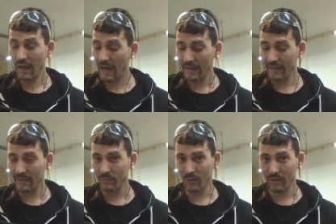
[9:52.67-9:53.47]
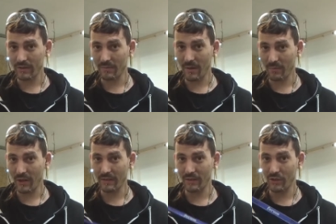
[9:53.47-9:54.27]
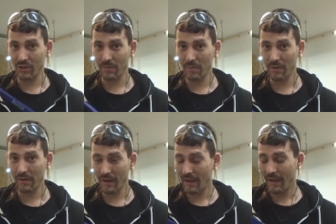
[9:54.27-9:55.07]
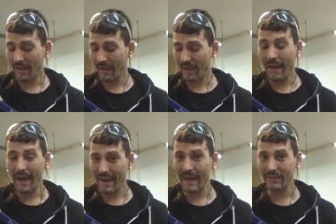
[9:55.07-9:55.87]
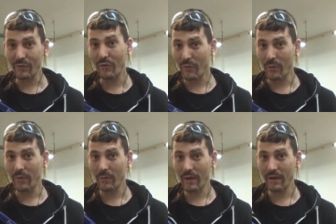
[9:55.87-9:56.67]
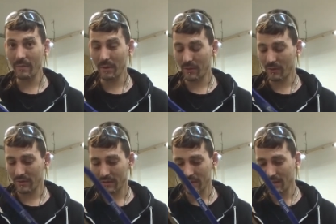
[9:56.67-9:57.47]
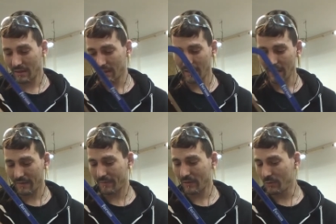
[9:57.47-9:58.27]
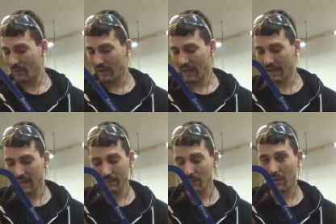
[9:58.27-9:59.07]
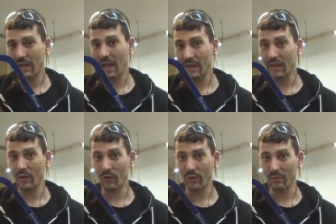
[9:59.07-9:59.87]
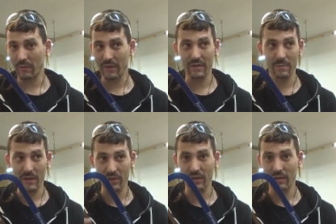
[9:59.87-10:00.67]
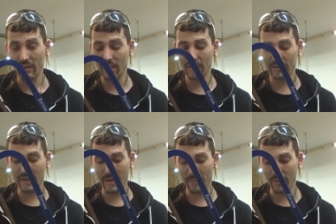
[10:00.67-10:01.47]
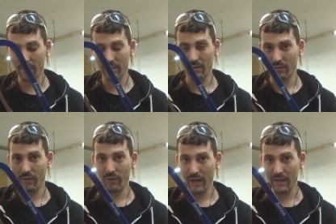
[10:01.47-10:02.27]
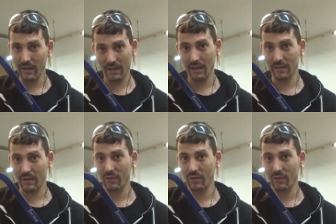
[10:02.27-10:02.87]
I did it once in my apprenticeship, and I had to throw it away, because if you lubricate it even with cutting oil, with a special tap or thread cutting